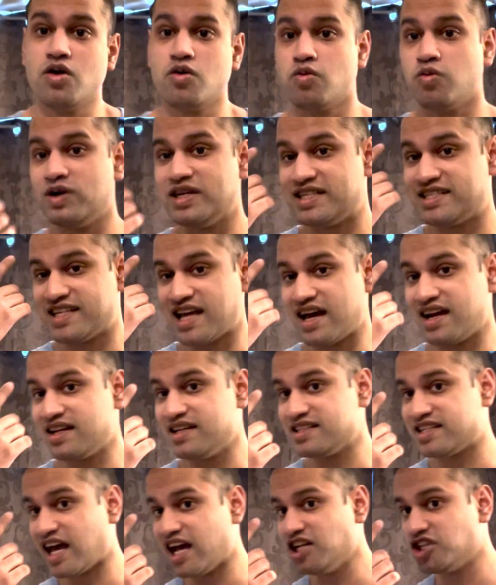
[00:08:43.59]
We set
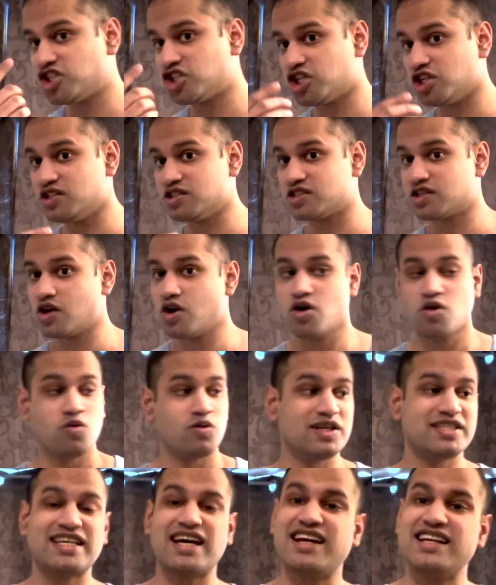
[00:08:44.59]
intentions.
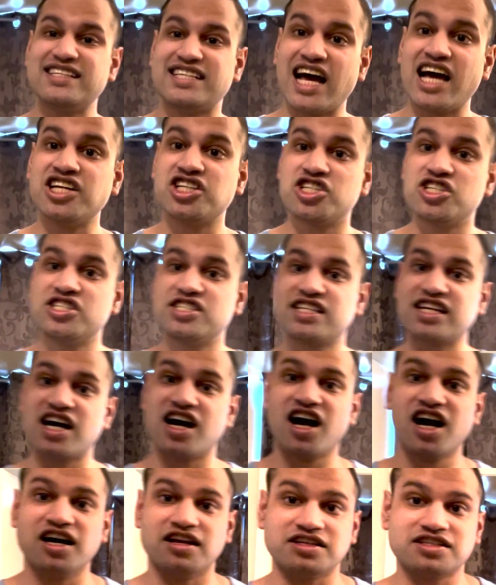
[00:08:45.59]
We set intentions to
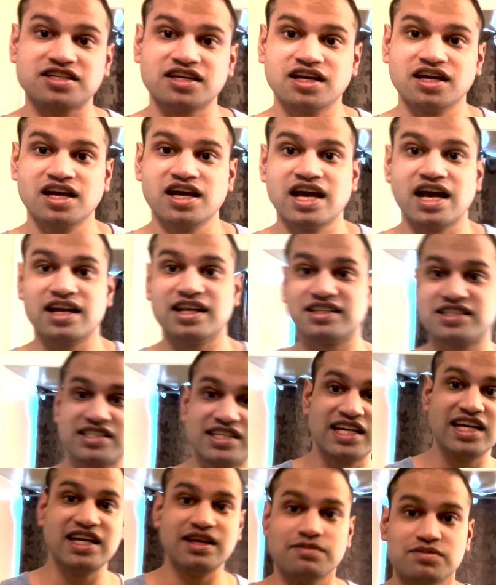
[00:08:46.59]
hunt. And as
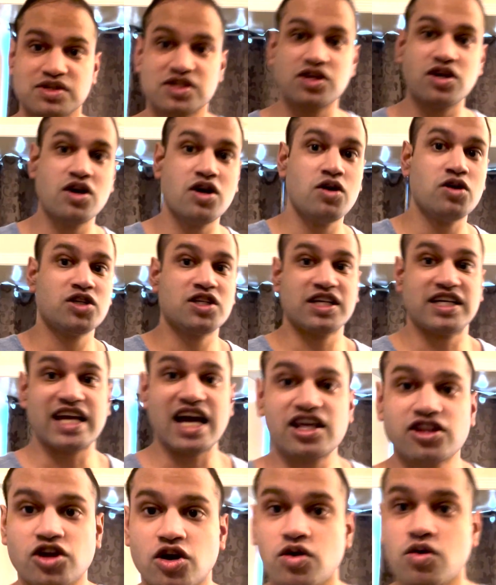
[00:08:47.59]
teams,
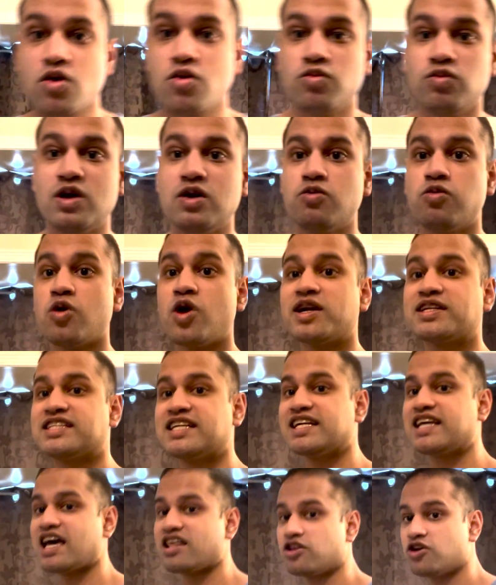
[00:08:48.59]
together, we work
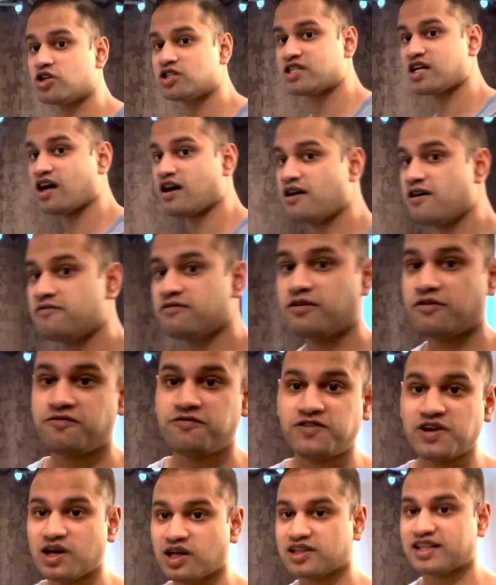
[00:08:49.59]
together to
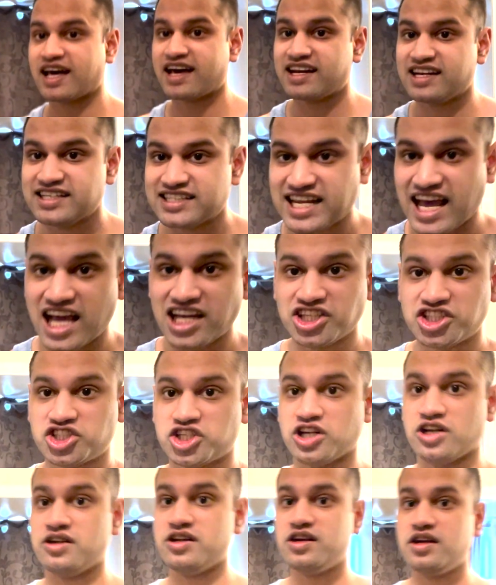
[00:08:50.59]
fulfill that
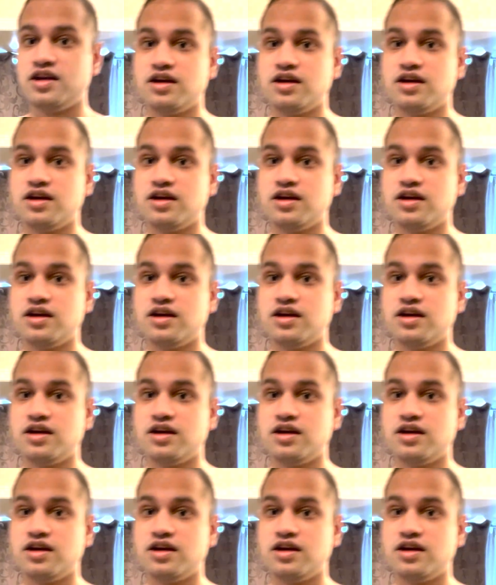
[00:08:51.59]
intention.